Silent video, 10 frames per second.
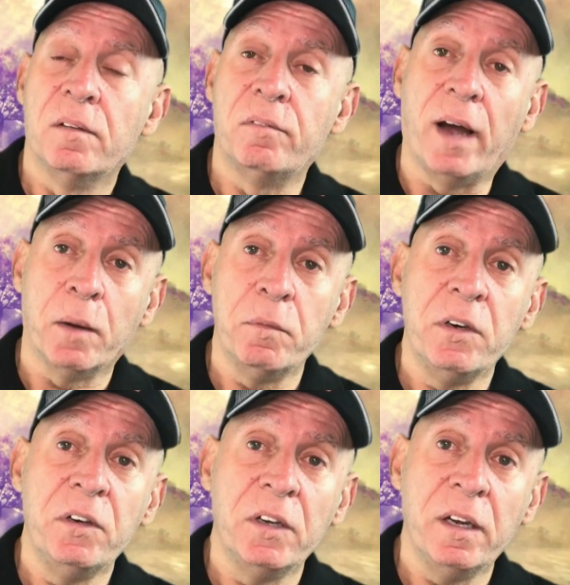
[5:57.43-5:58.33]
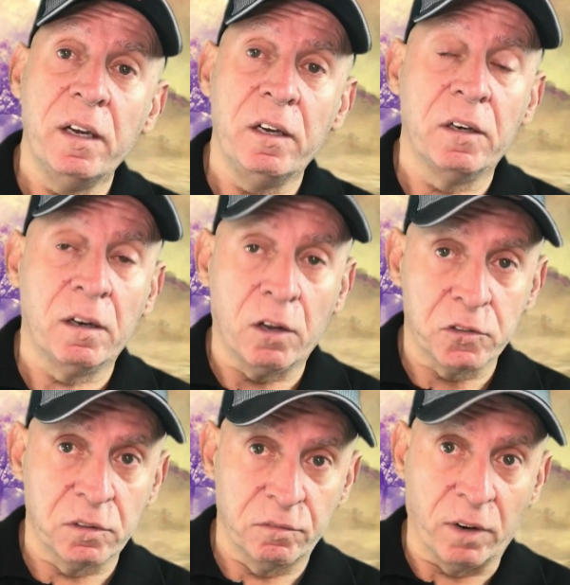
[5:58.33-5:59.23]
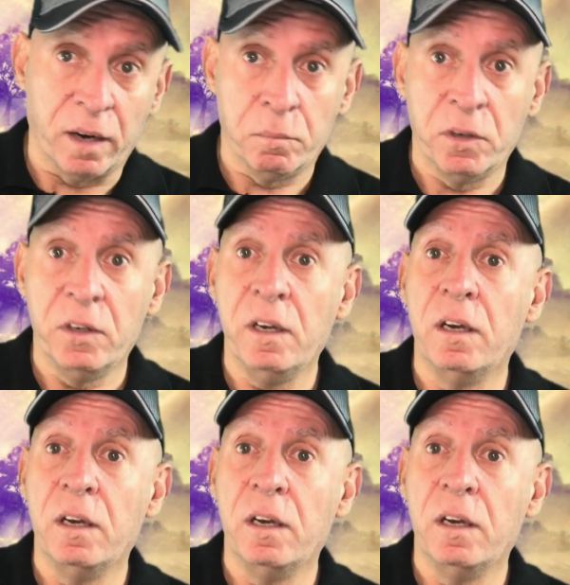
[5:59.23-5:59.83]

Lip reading: Vitamin D, you need lots of vitamin D.